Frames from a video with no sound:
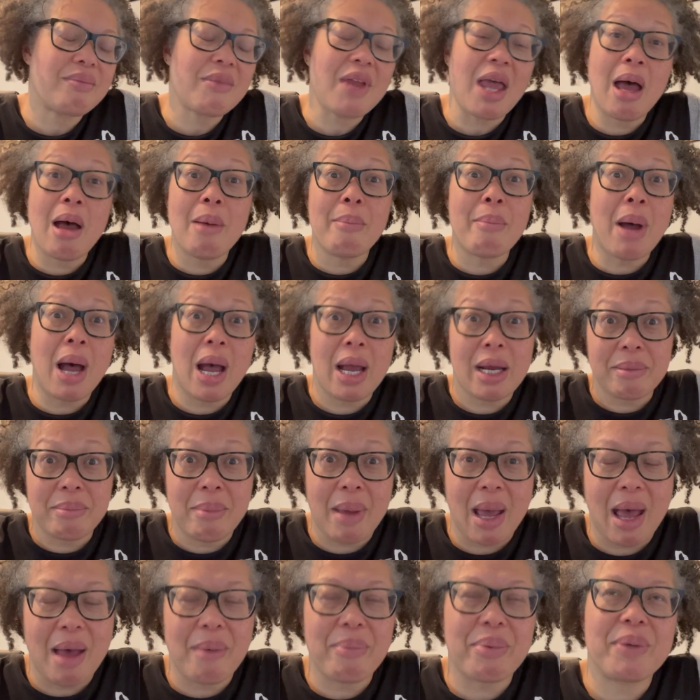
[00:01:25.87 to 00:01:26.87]
a mind
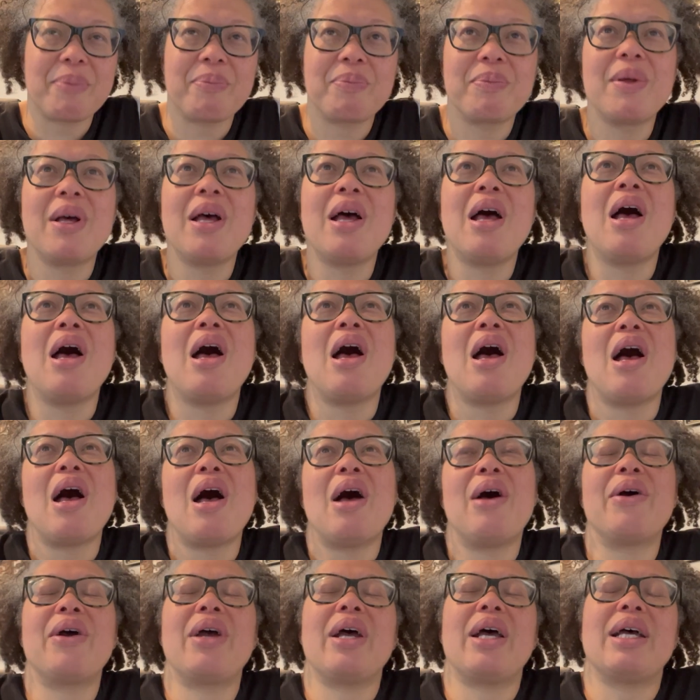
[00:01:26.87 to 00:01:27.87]
map.
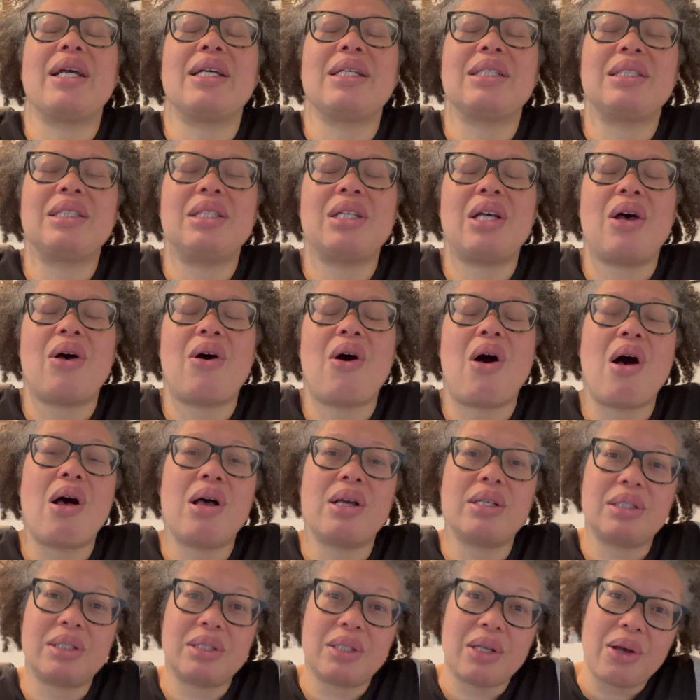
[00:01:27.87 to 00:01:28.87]
Okay, so
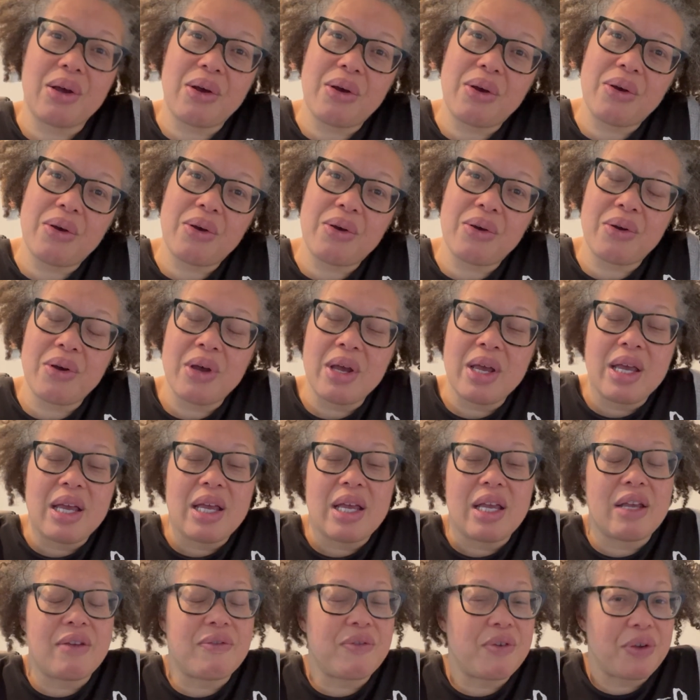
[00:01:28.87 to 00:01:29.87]
also,
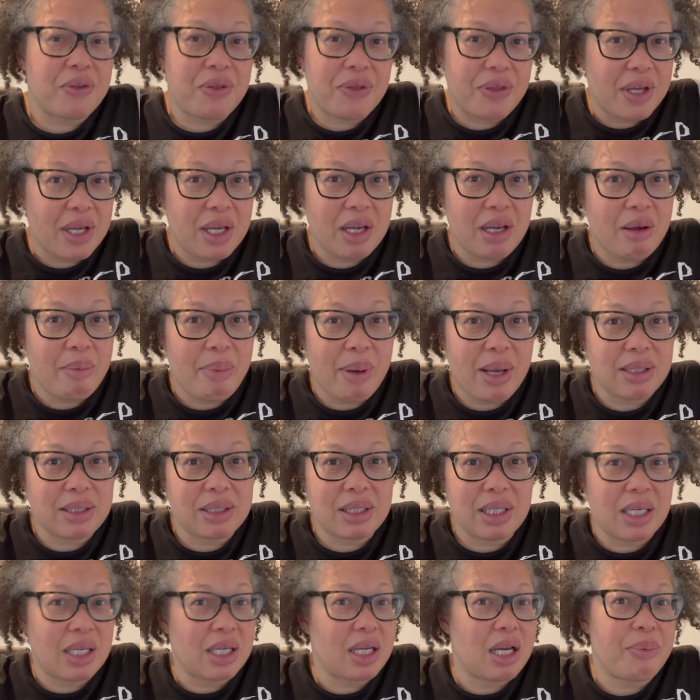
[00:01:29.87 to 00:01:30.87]
if you're thinking about
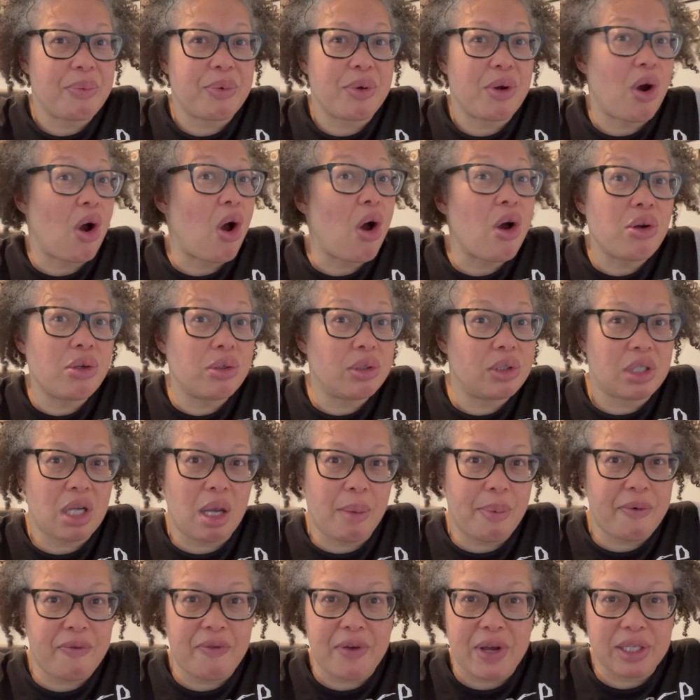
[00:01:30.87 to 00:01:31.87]
setting up your own
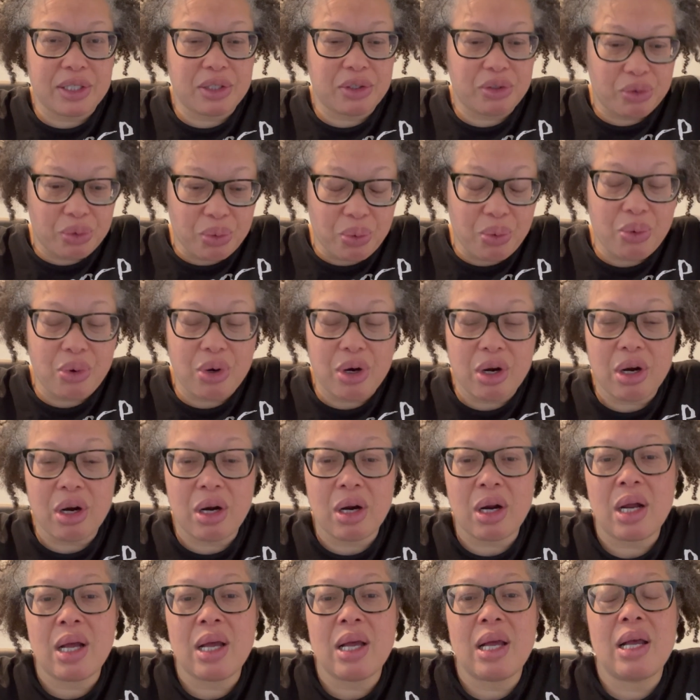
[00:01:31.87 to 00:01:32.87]
Shopify
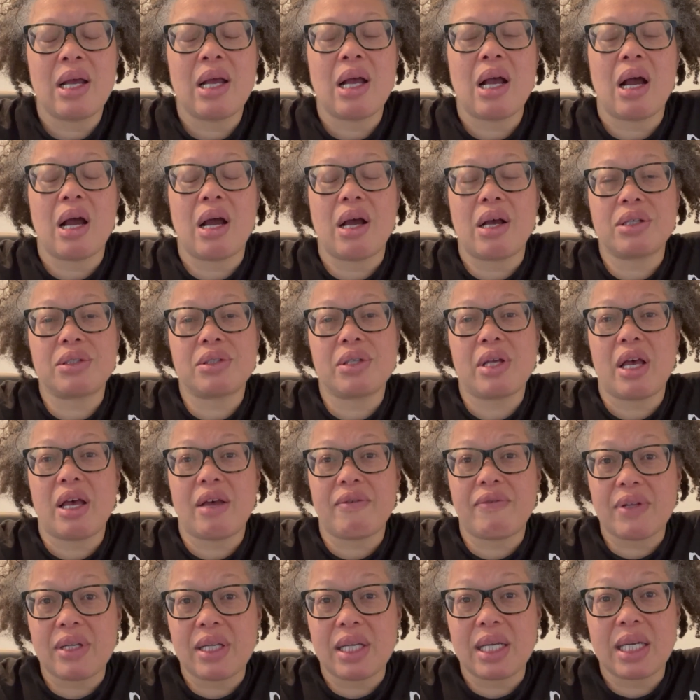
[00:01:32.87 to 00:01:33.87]
store, I also have
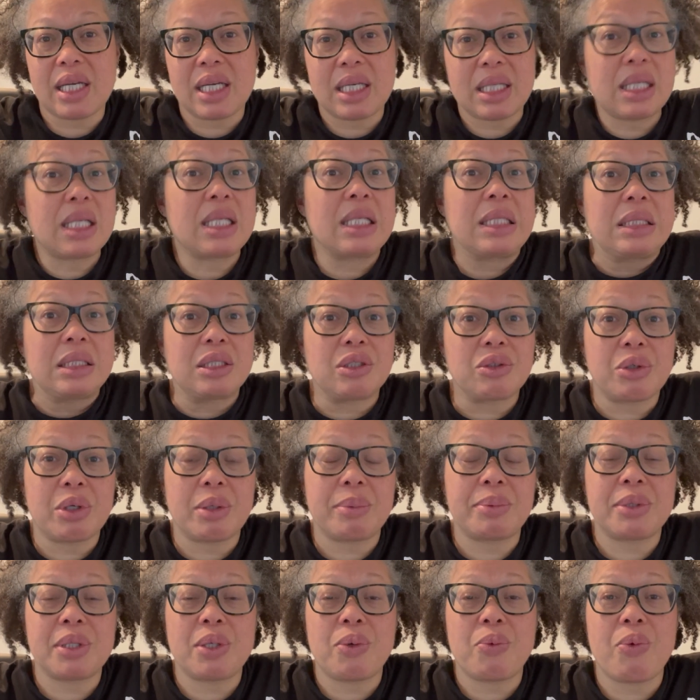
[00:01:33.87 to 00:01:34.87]
a link in the
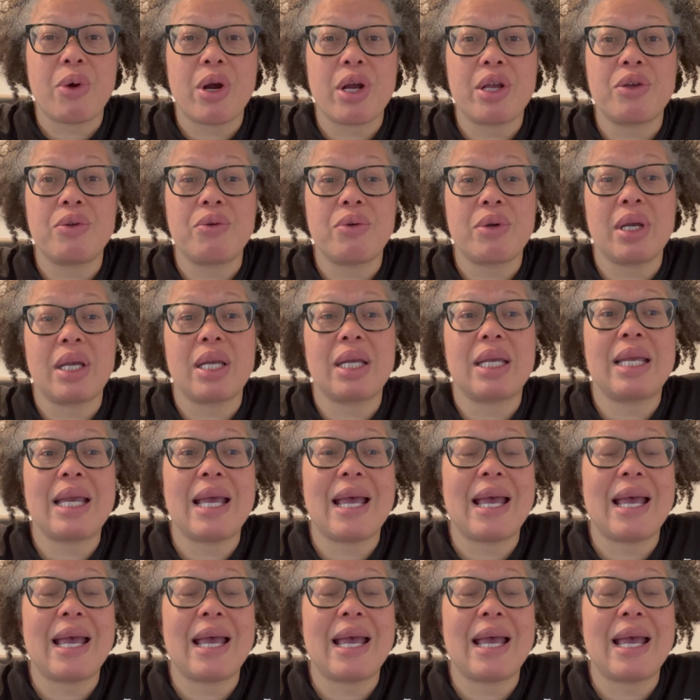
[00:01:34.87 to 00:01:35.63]
description where you can